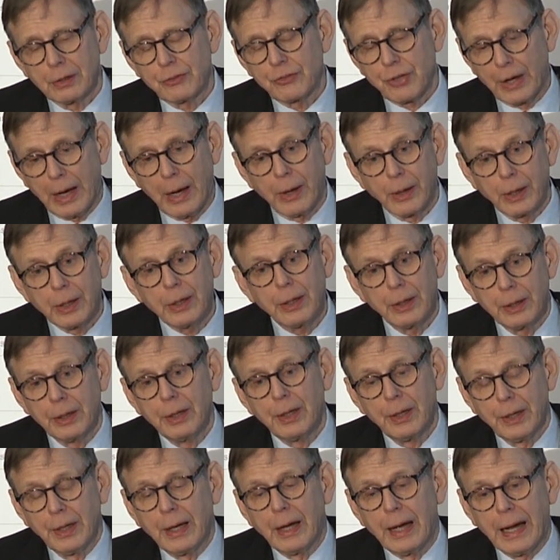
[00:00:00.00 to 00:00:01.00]
tower,
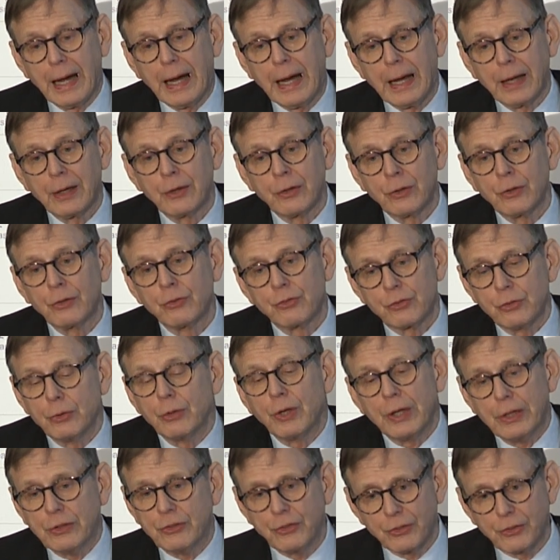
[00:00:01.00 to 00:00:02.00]
and you
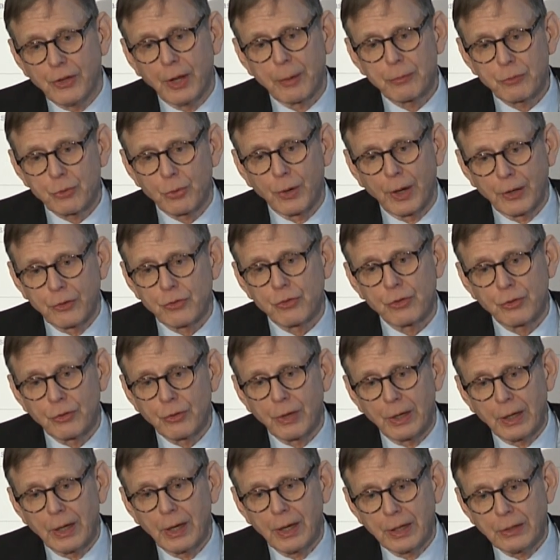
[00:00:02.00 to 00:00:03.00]
heat it up to
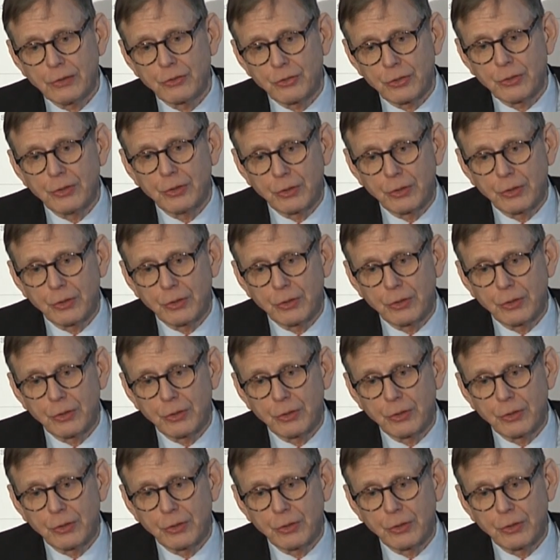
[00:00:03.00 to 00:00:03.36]
120